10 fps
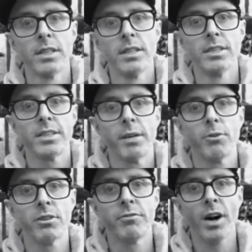Stay with
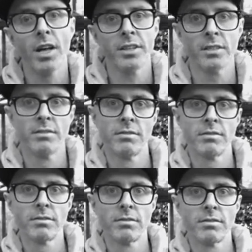the Father.
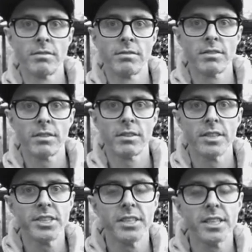
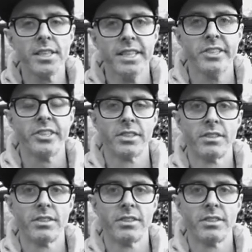Listen to this.